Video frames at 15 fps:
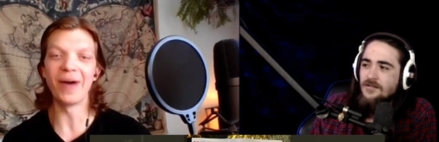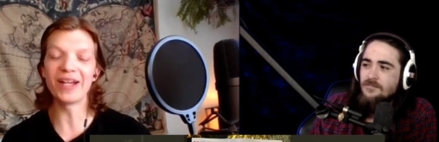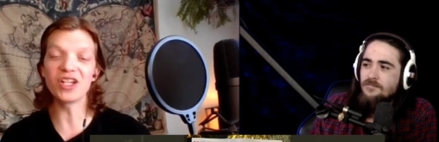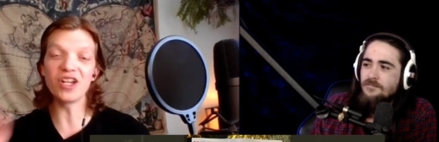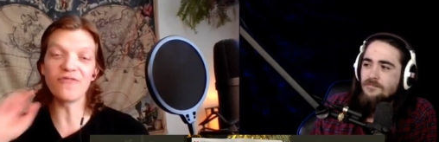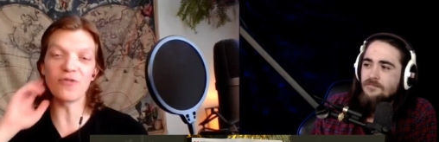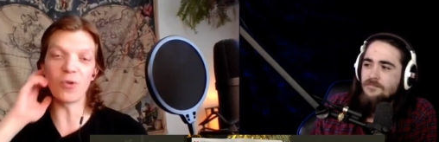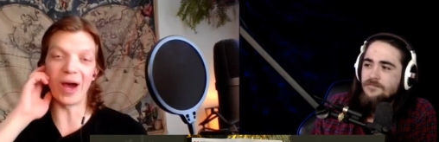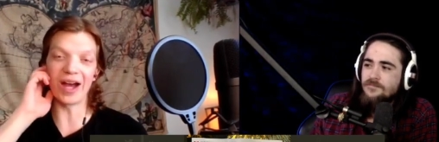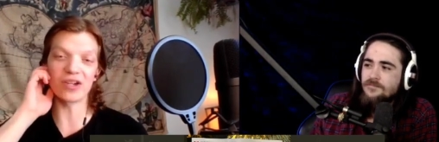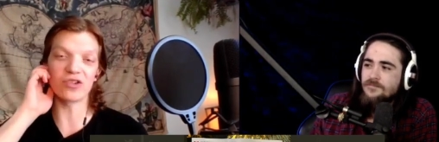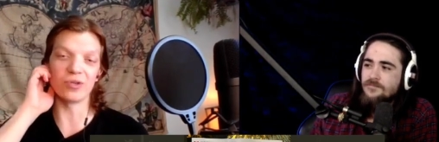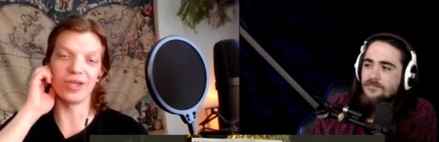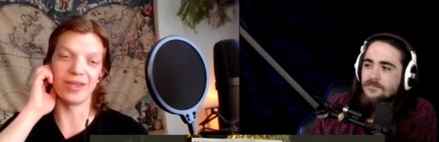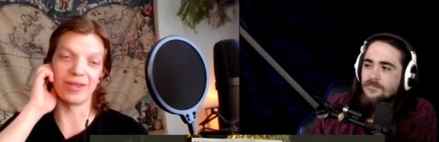Speaker 1: imagine if
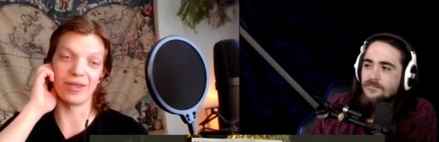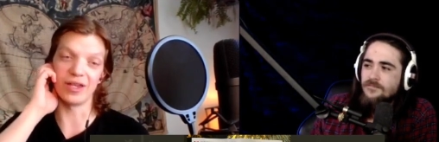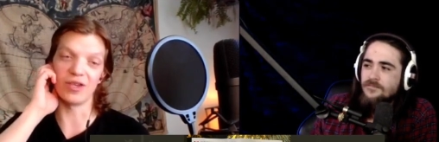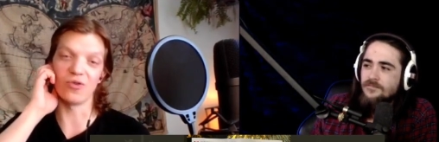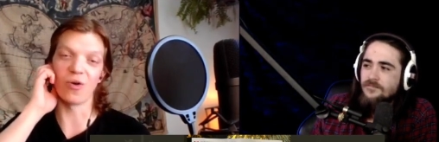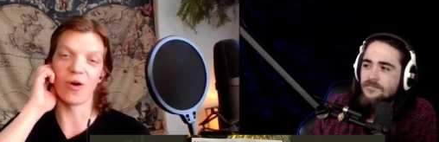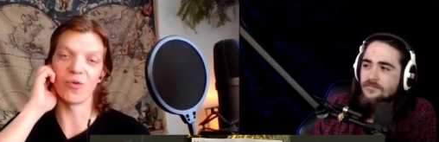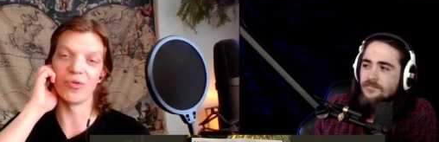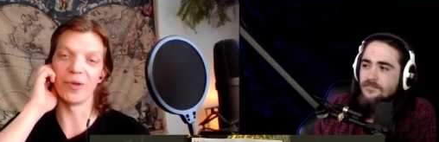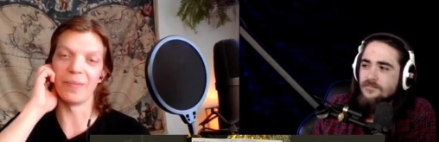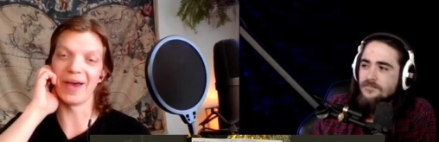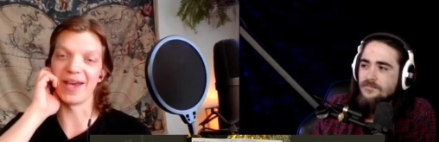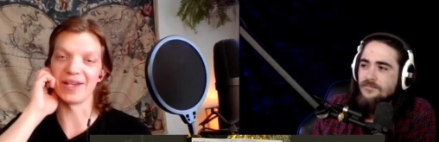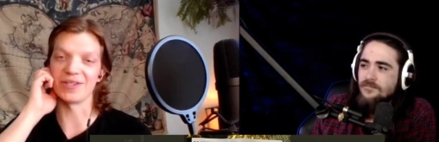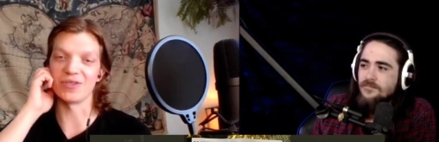you actually think you
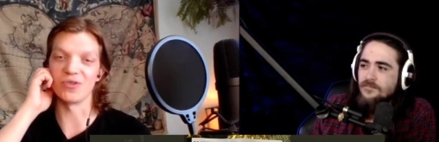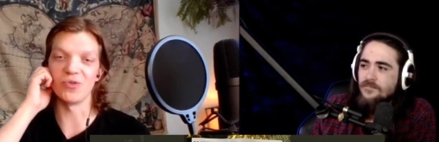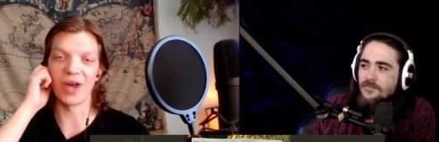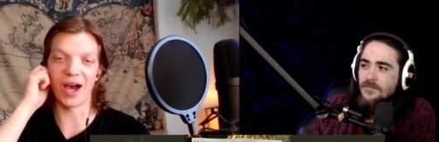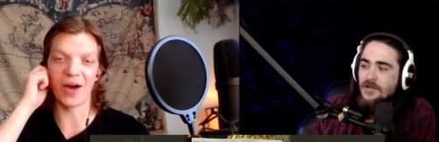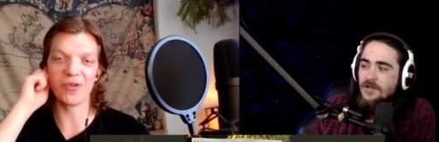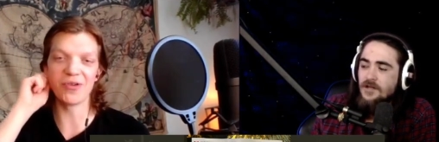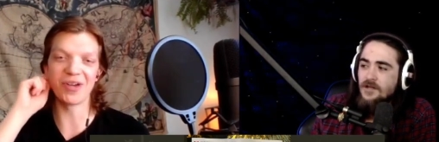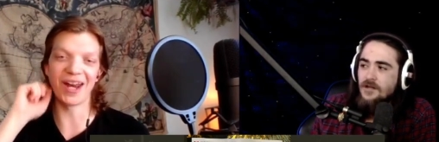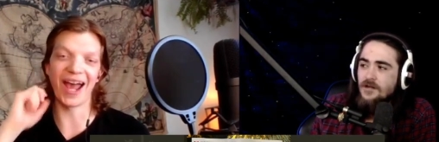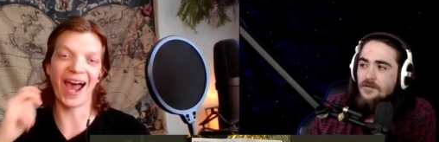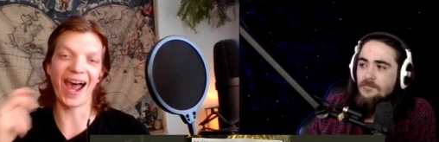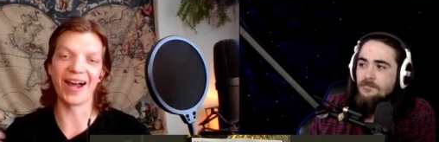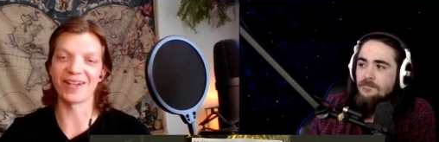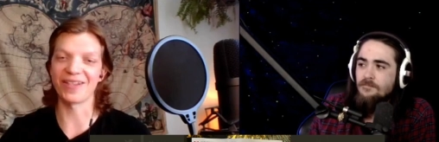own the banks, dude. How are
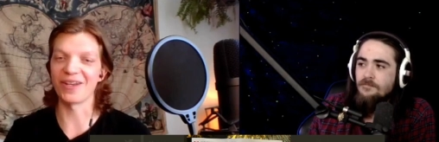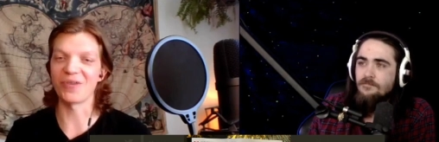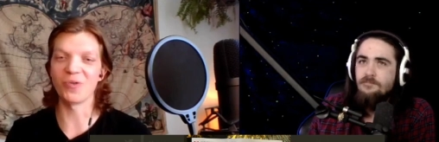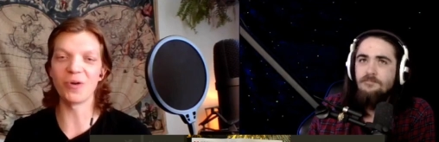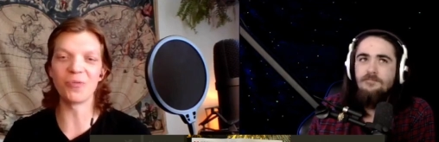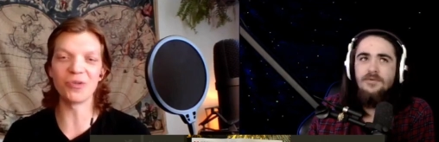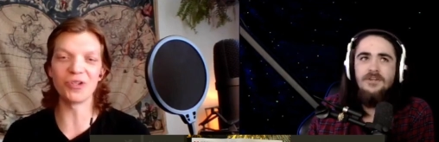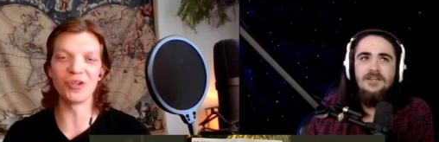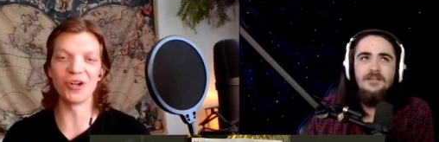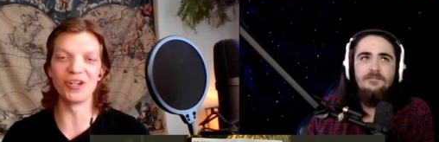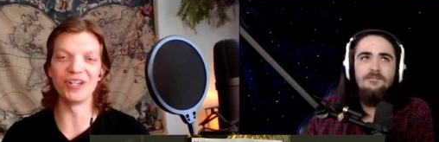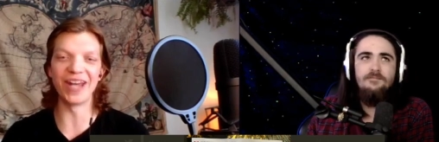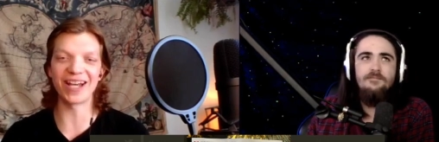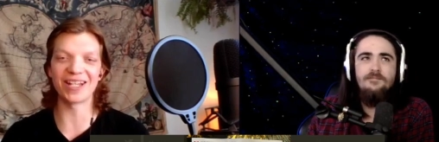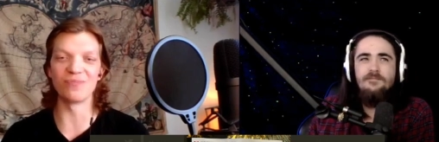you gonna act? Like, but, what
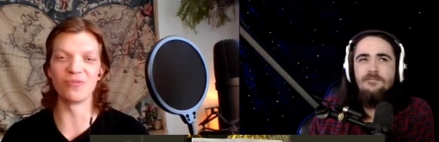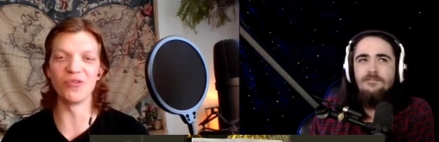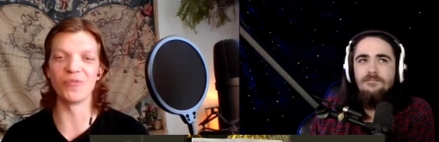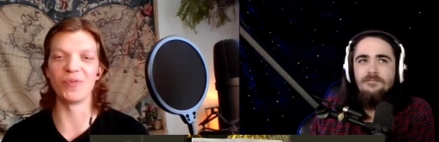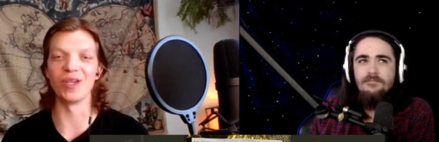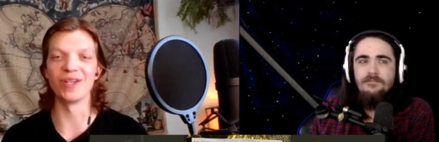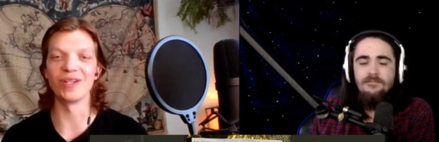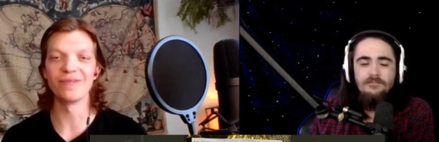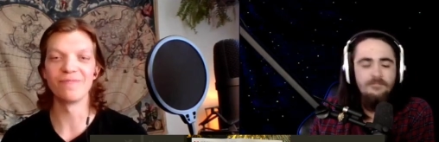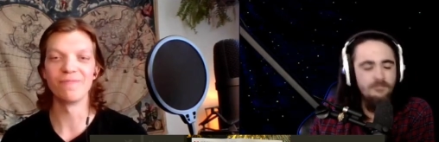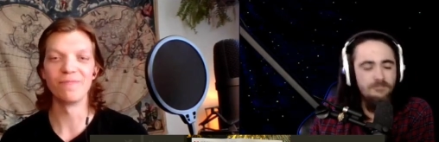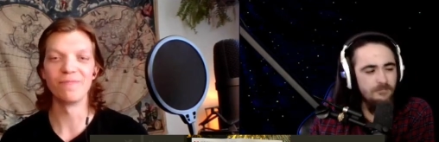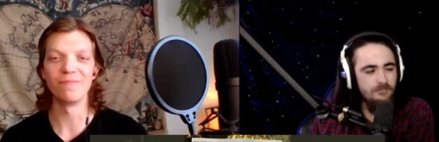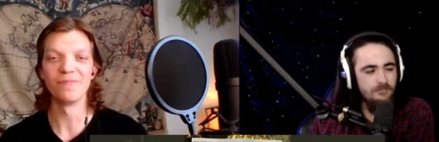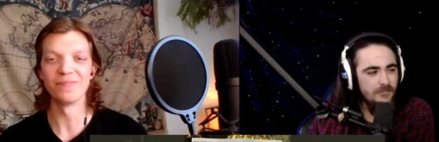would your next move
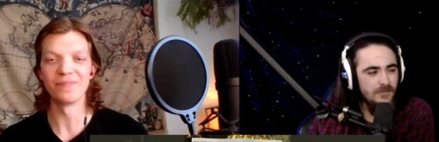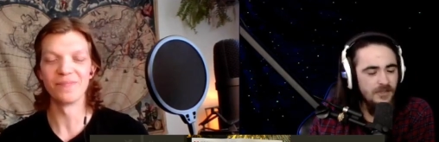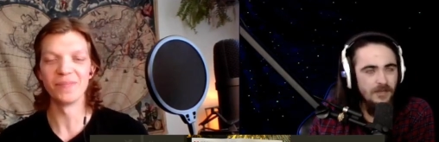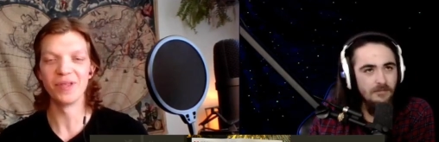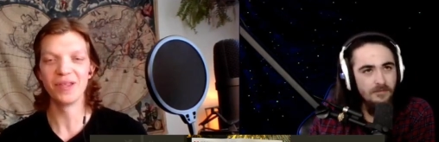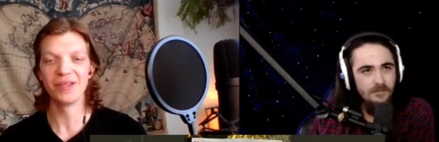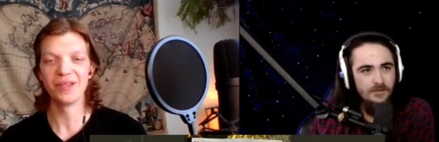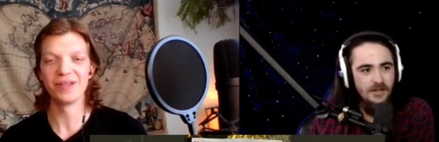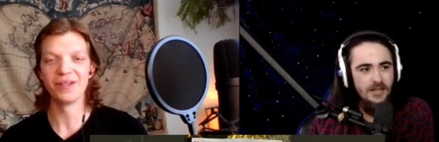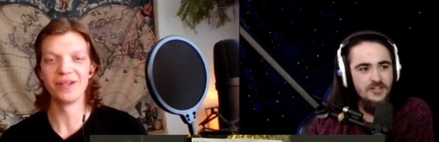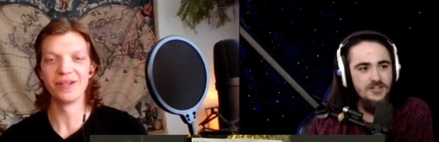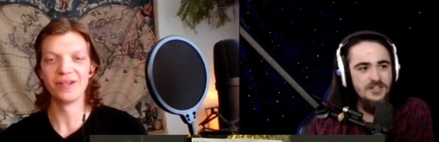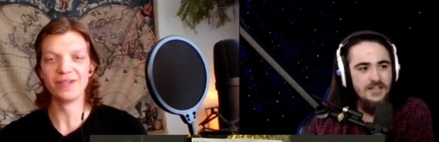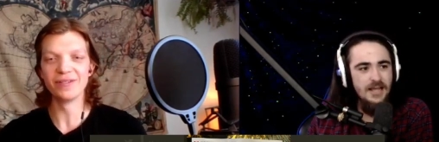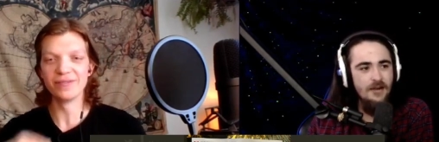be?
Speaker 2: Yeah, but
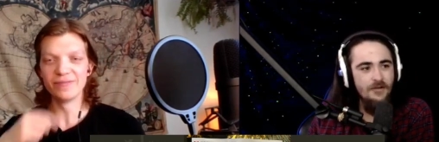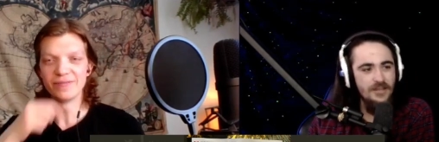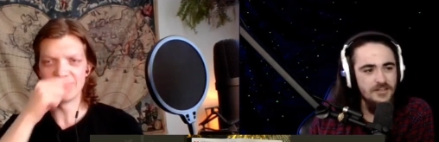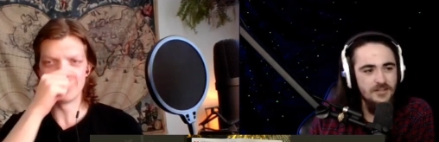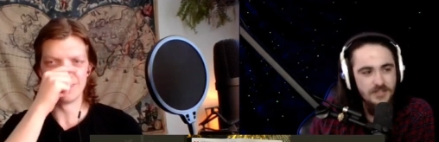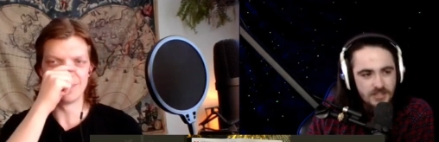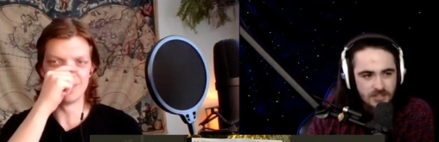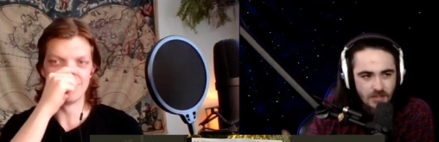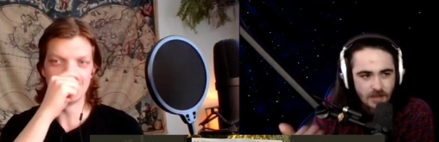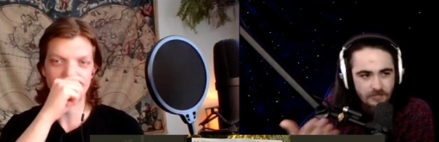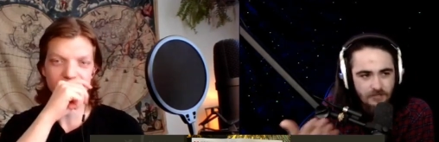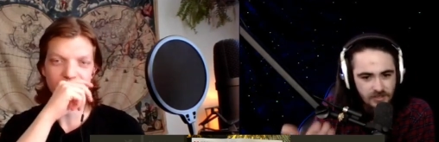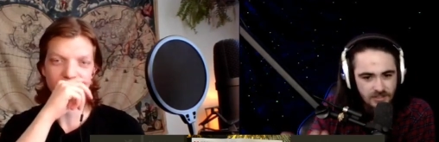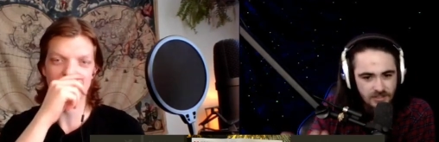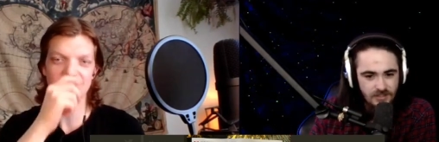not just that. Okay, so this is
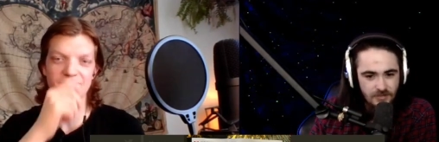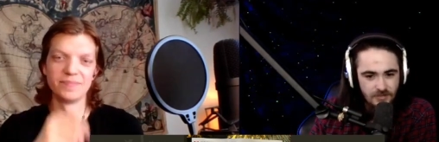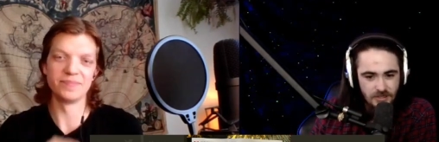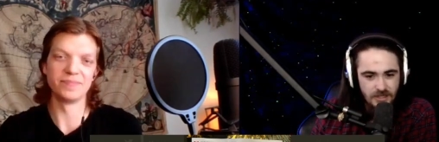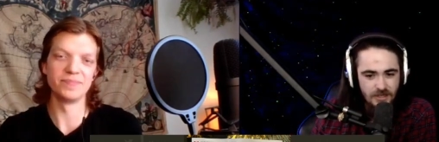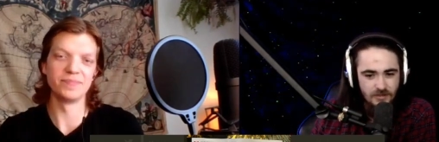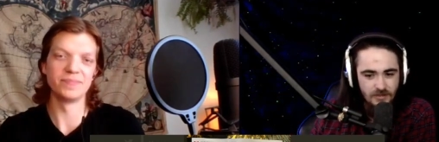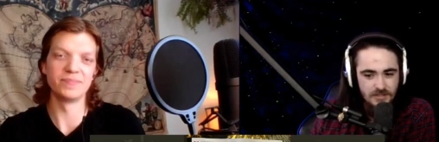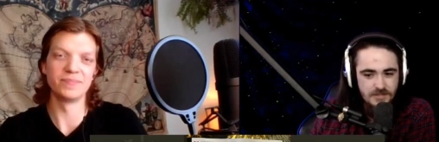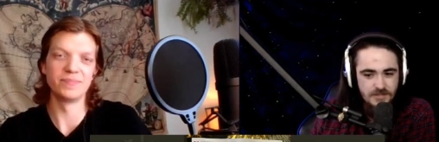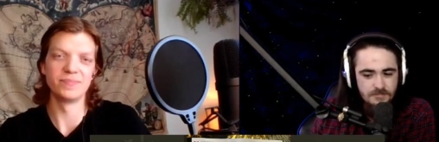obviously ridiculous,